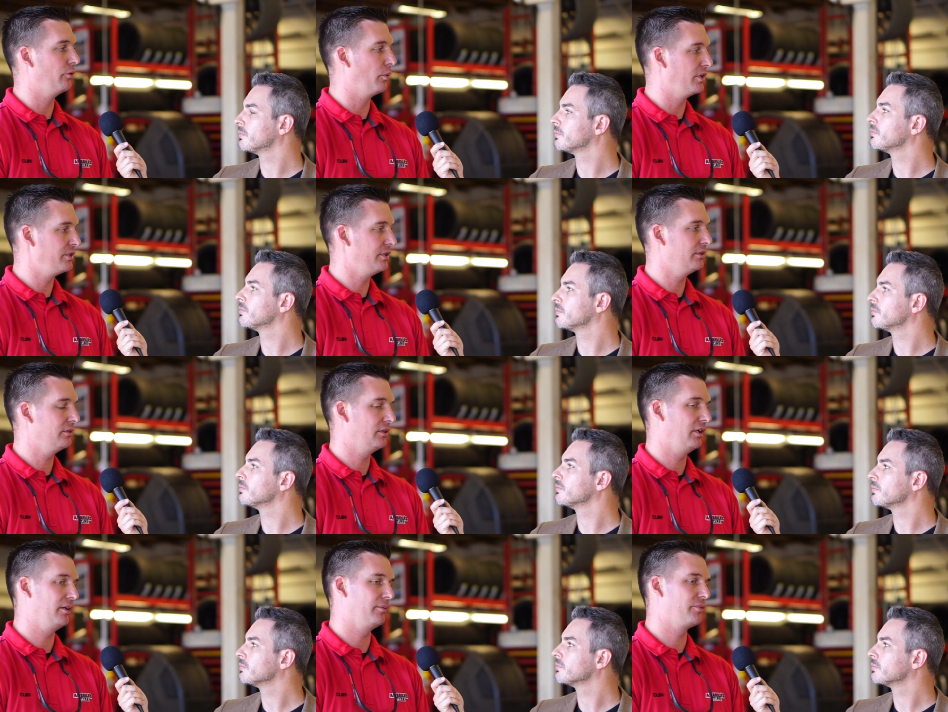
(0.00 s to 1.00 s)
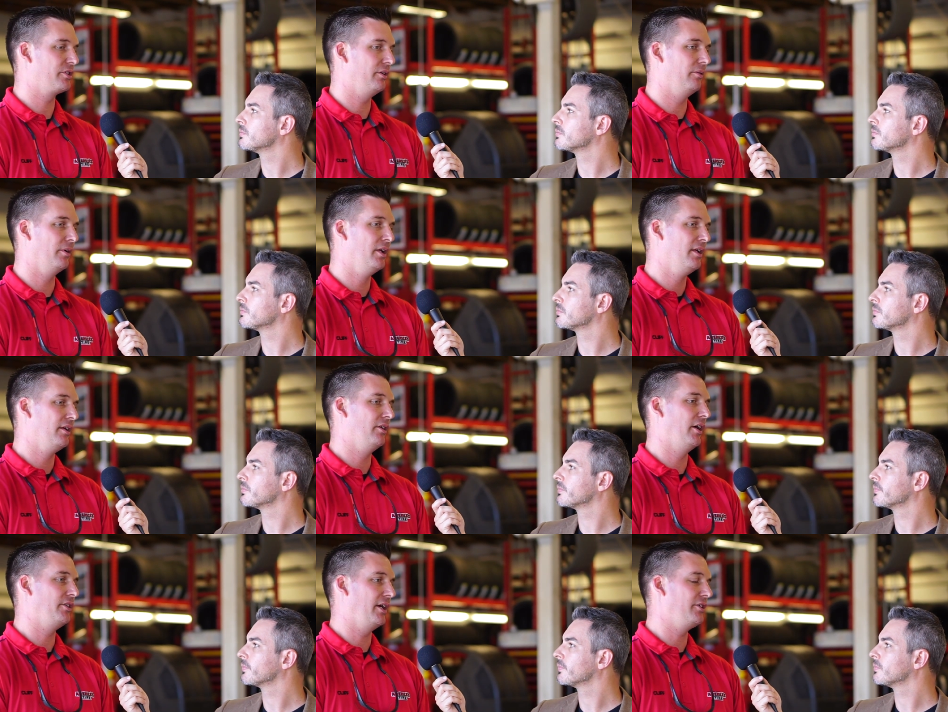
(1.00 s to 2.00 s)
Speaker 1: noisier. Um, so, you
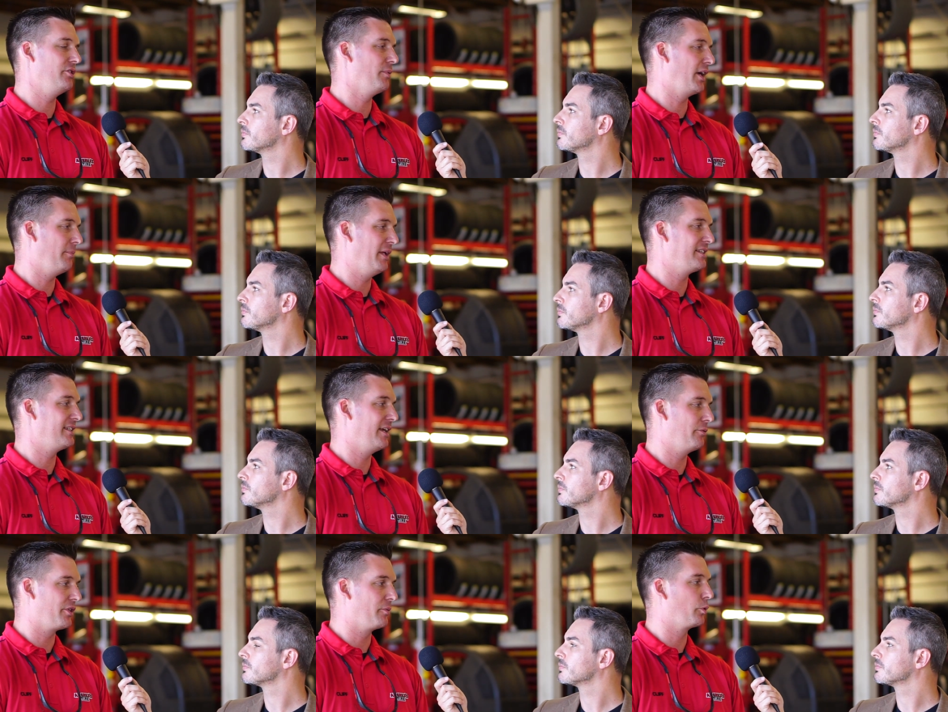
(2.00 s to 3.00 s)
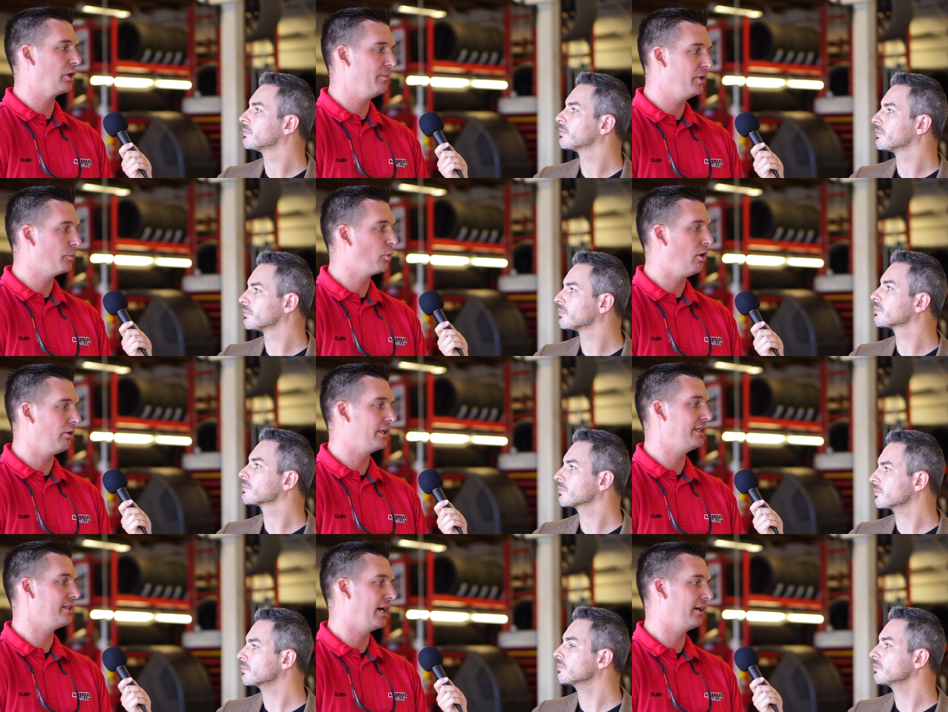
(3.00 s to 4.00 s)
know, I, I do recommend staying with a premium
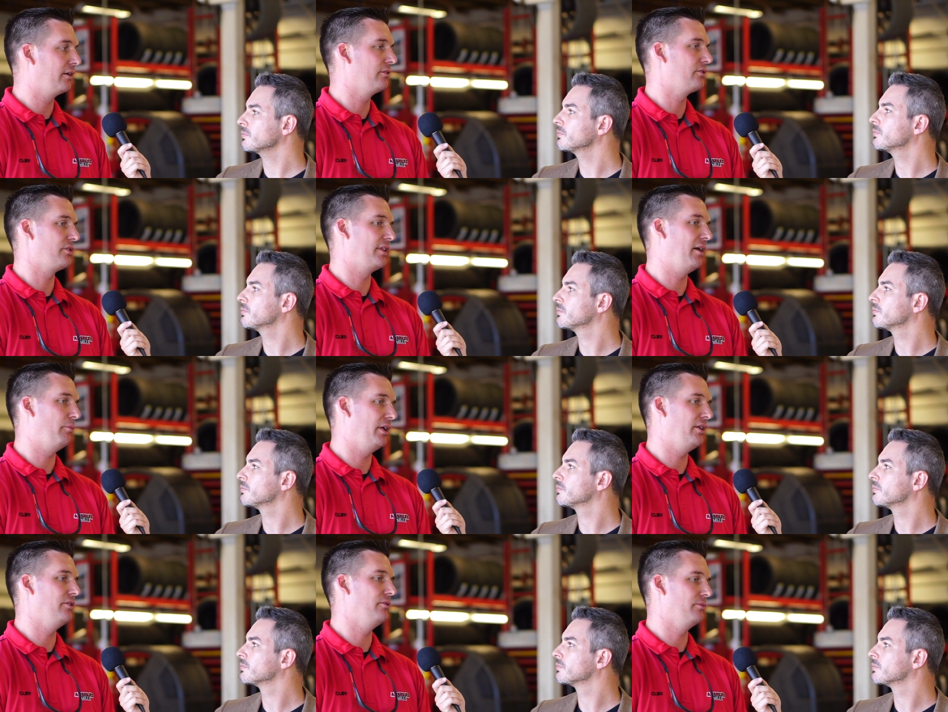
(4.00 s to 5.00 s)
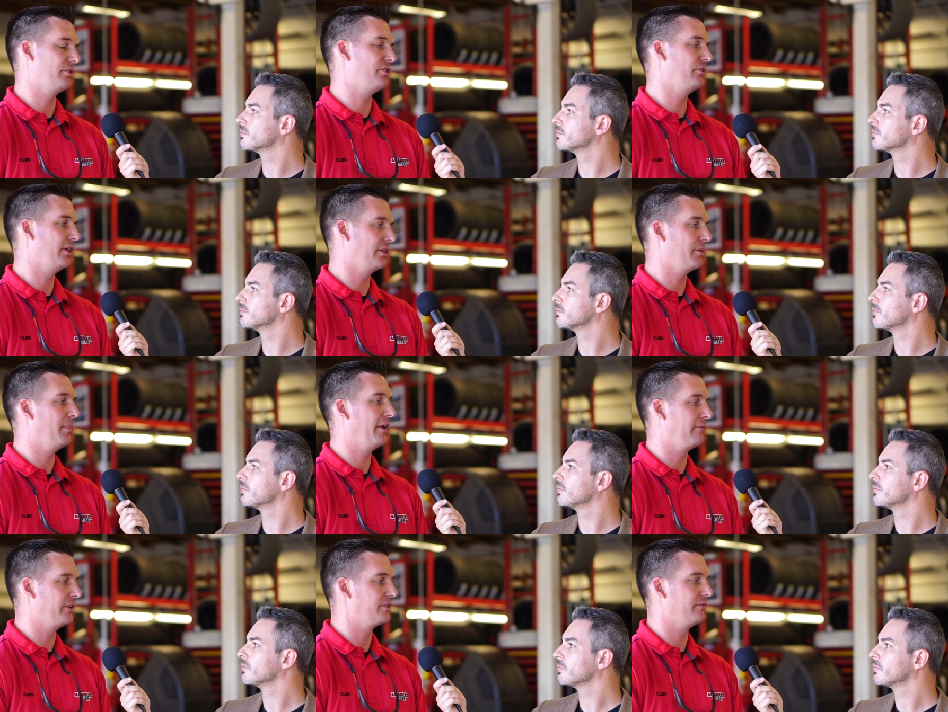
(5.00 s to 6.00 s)
quality tire, so that way you still get the
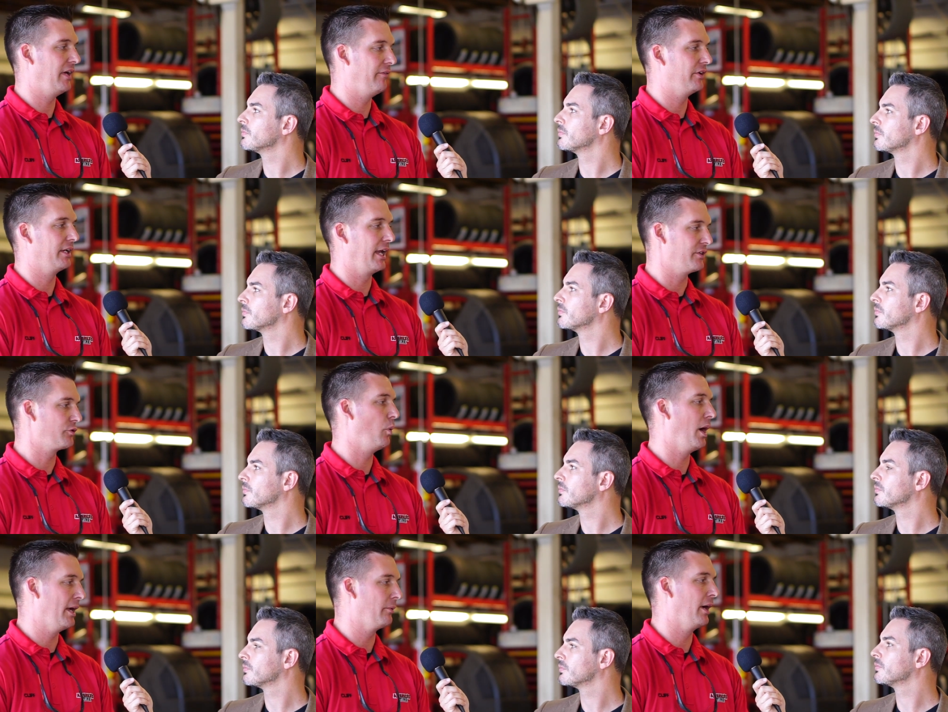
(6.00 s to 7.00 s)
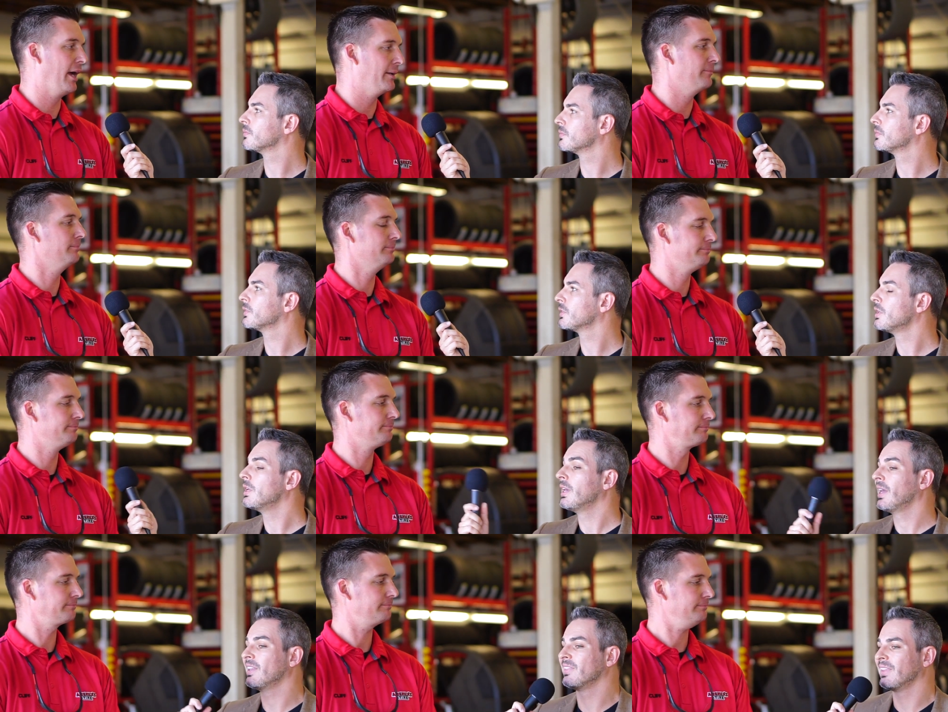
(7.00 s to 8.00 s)
Speaker 2: benefits of having a nice quiet ride.
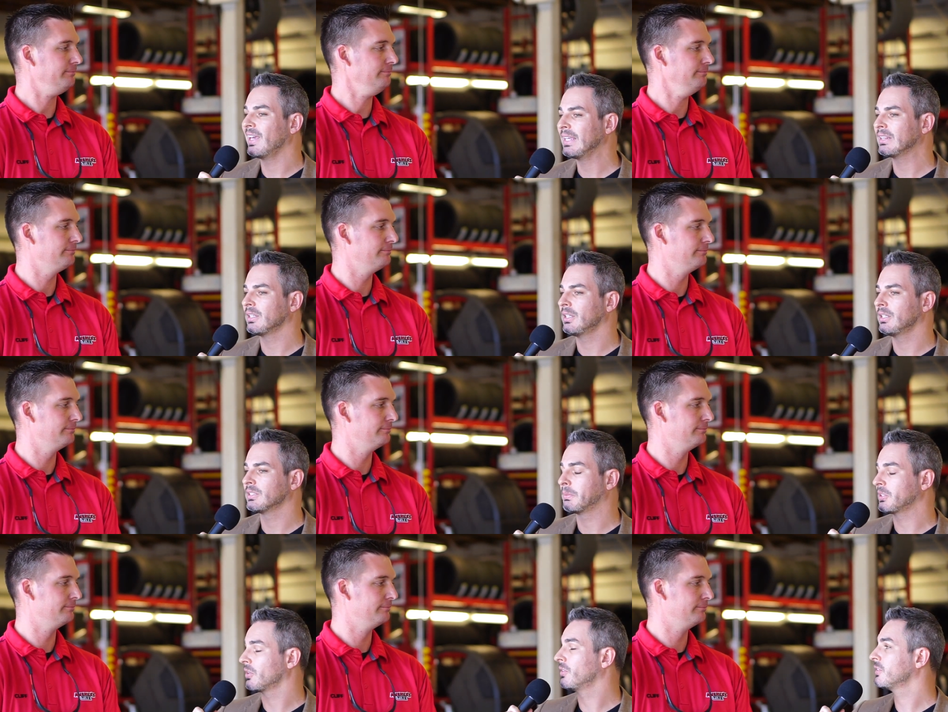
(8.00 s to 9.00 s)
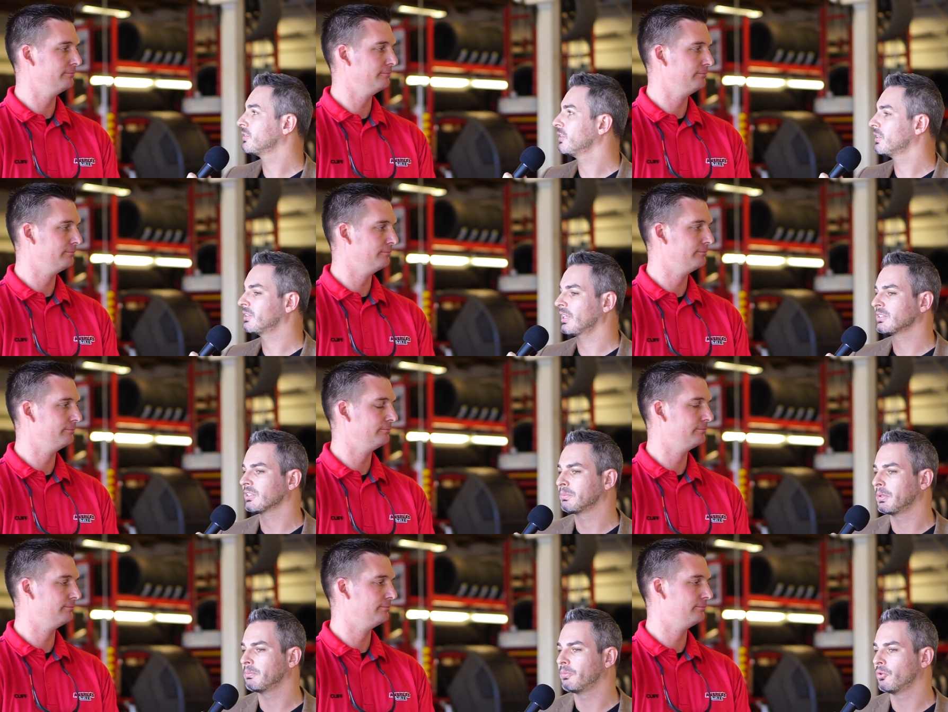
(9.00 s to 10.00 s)
And lately, especially this year, Tesla's
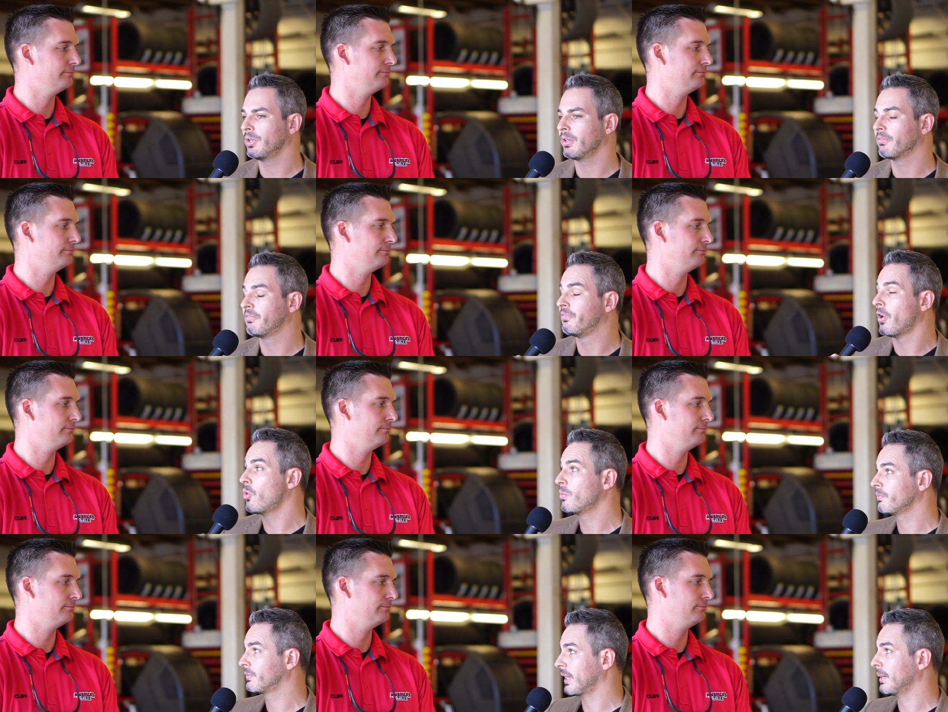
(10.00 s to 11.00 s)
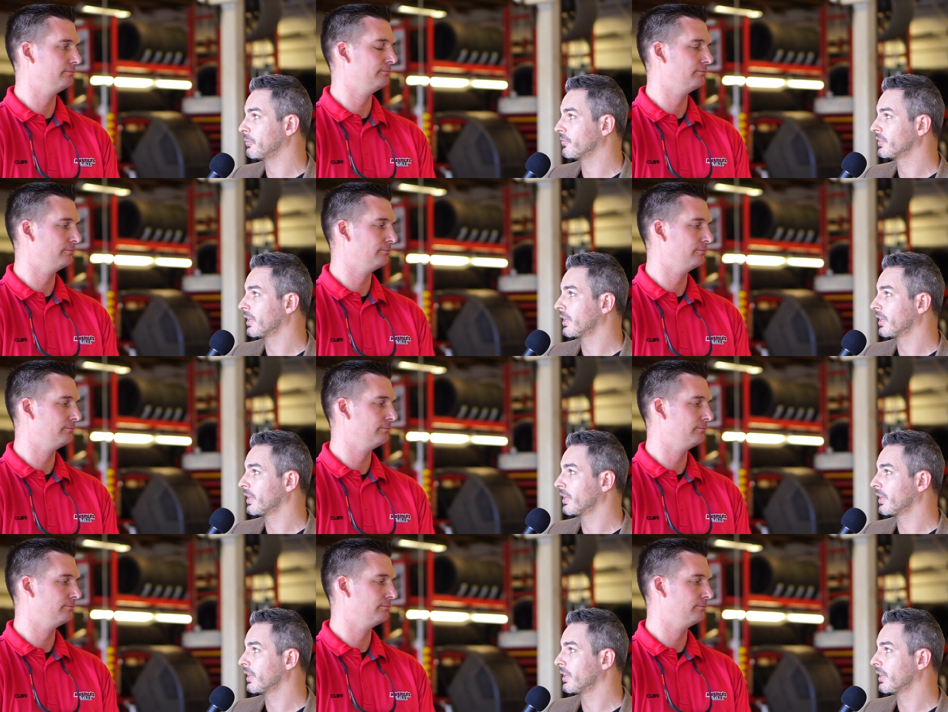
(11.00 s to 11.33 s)
been putting foam type of